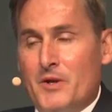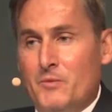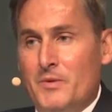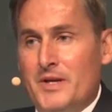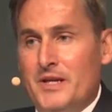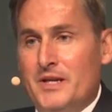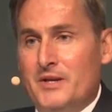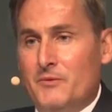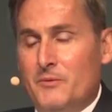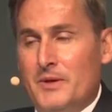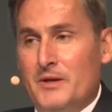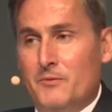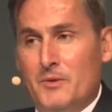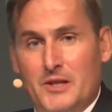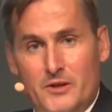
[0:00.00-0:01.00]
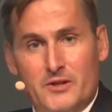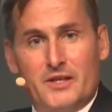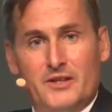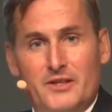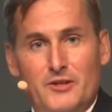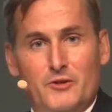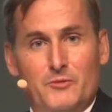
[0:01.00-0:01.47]
we look
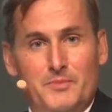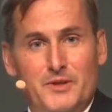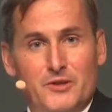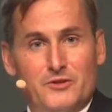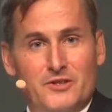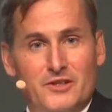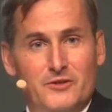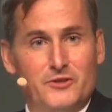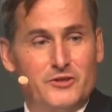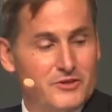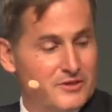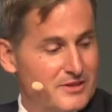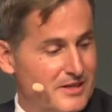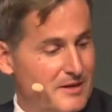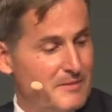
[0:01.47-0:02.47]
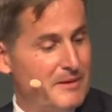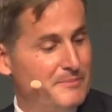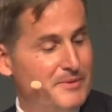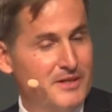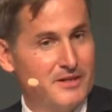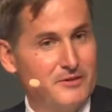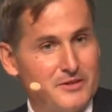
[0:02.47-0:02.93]
at the UPU solutions. Come
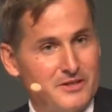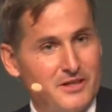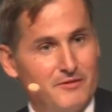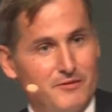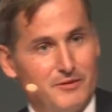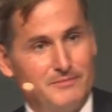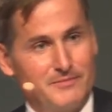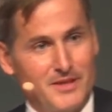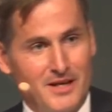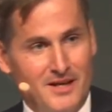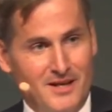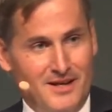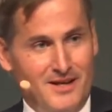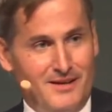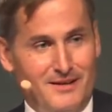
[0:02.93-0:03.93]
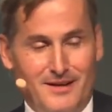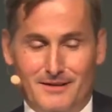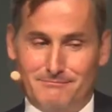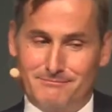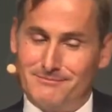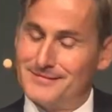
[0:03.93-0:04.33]
up here, Gustavo. Yeah.